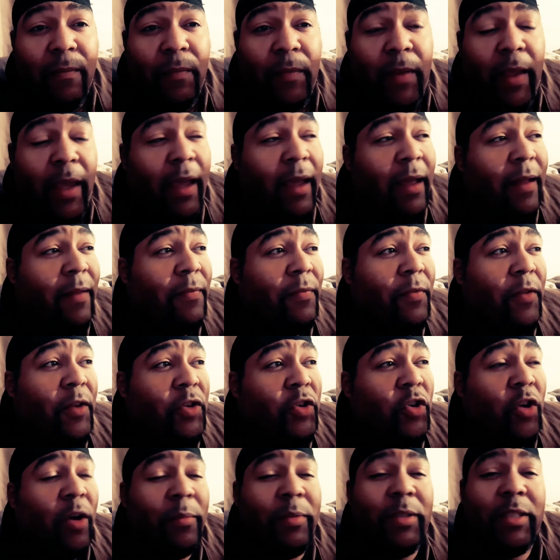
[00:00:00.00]
And the
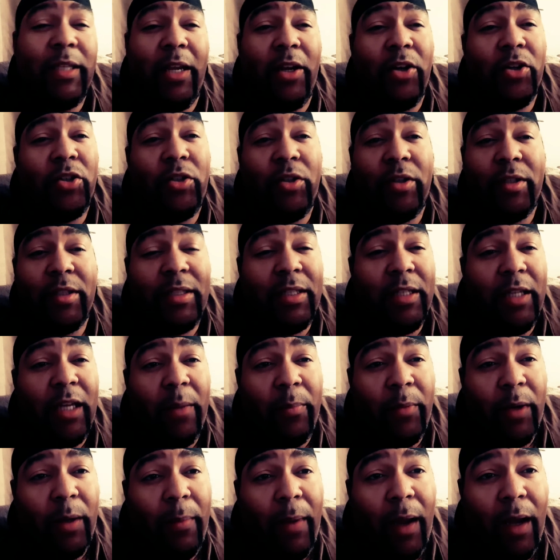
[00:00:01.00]
jump scares you can see
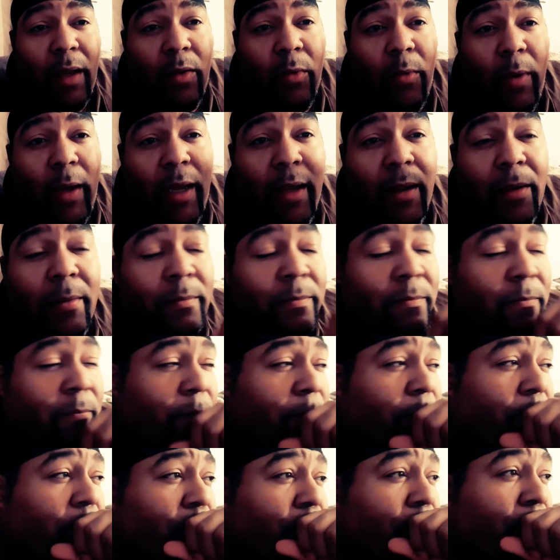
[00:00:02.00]
coming a mile away.
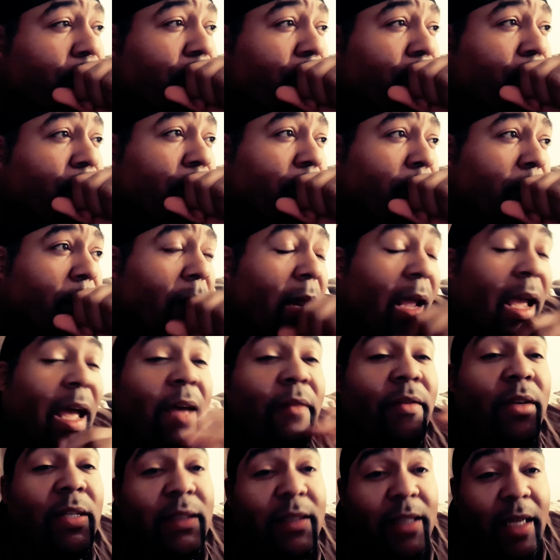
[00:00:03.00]

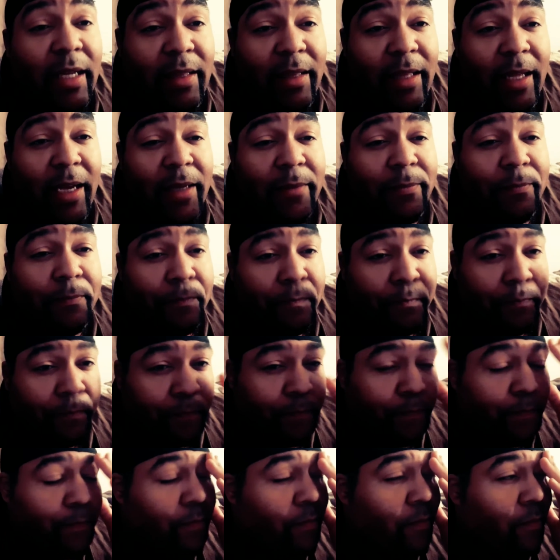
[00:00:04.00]
Having said that,
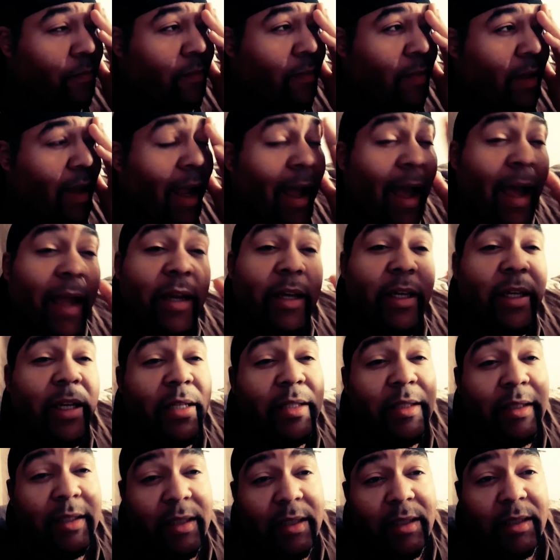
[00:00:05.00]
I did
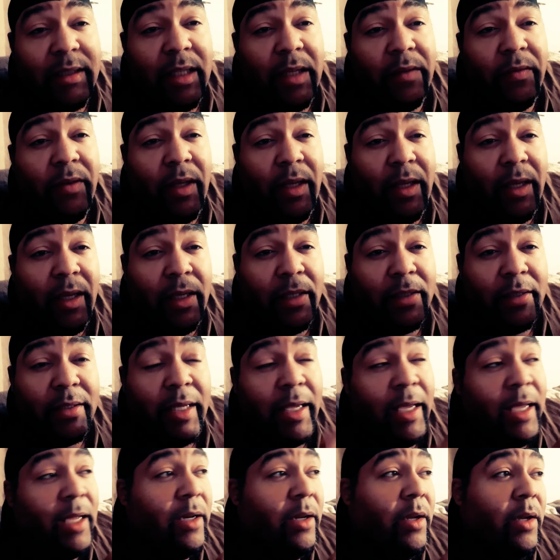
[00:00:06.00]
see Stephen King's
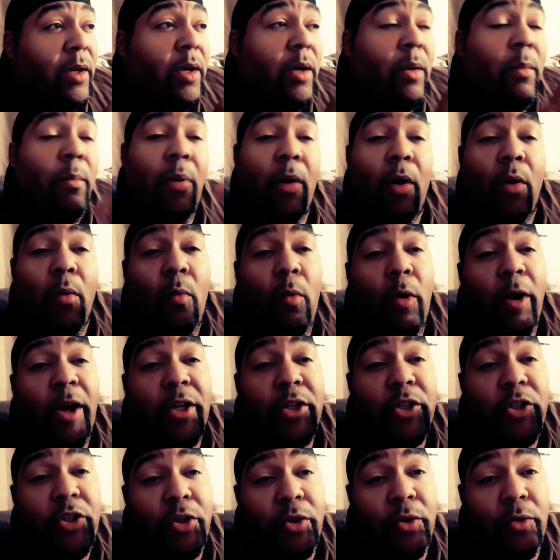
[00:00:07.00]
It Part 1
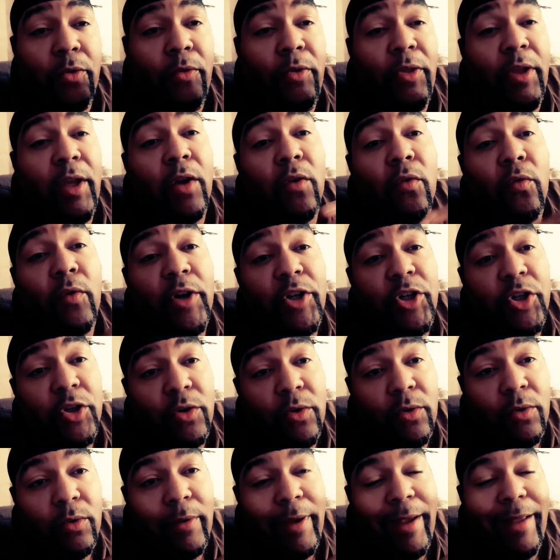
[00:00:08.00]
and 2, the
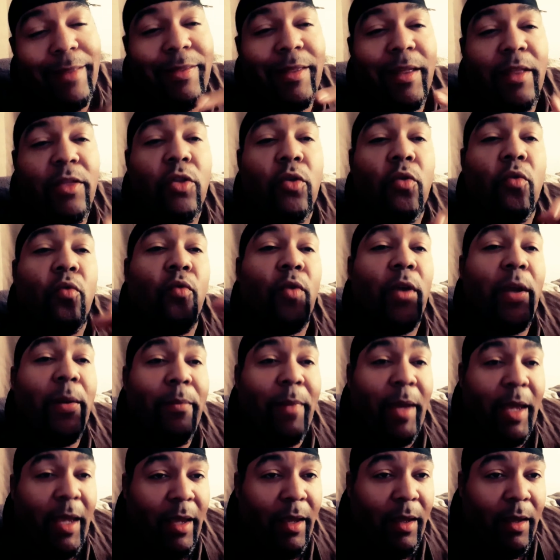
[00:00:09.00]
original and then the
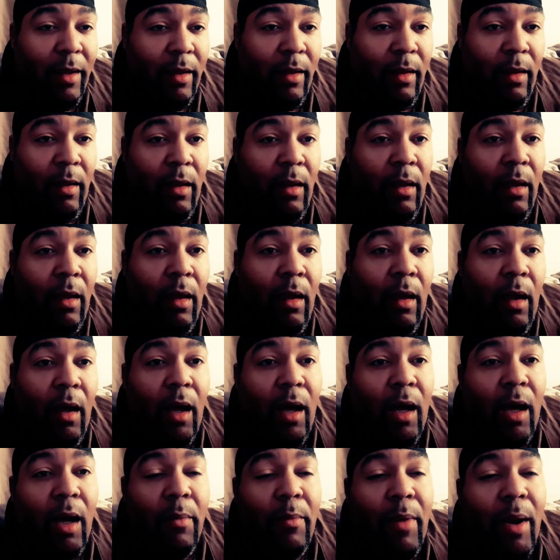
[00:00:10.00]
remake.
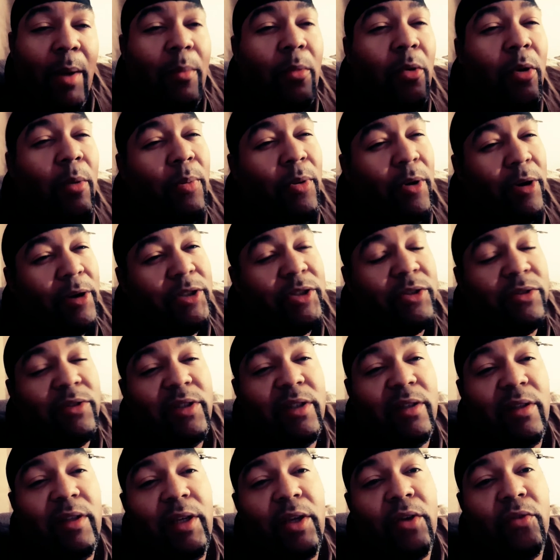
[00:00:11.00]
I'm more partial
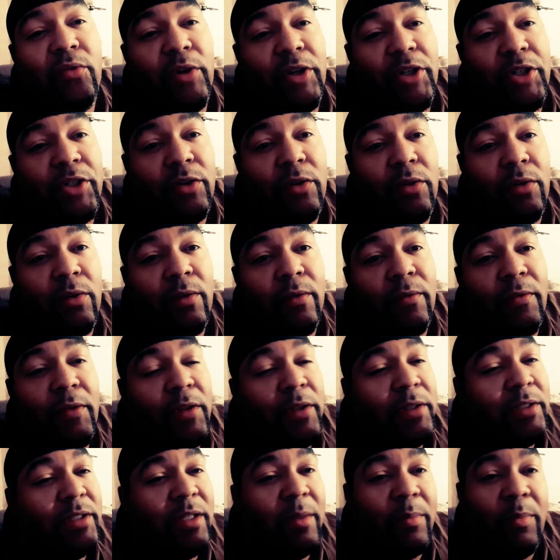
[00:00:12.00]
to the original for
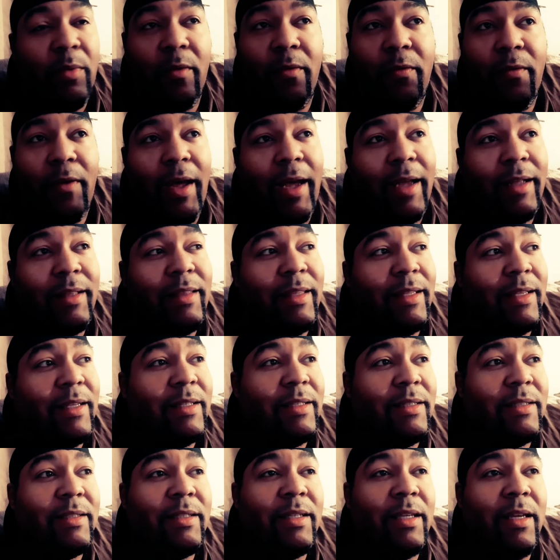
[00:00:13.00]
the simple fact
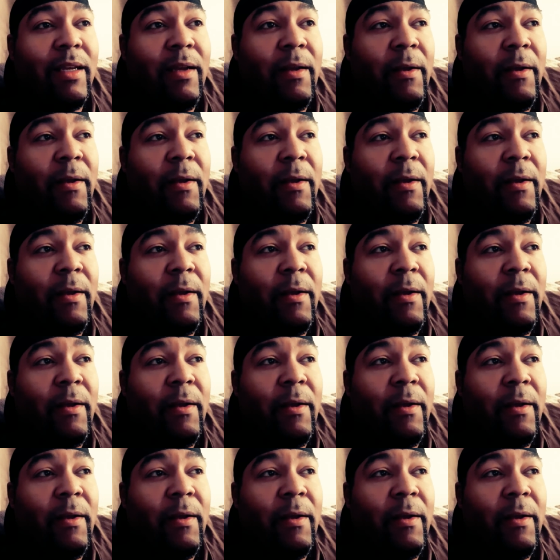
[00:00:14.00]
is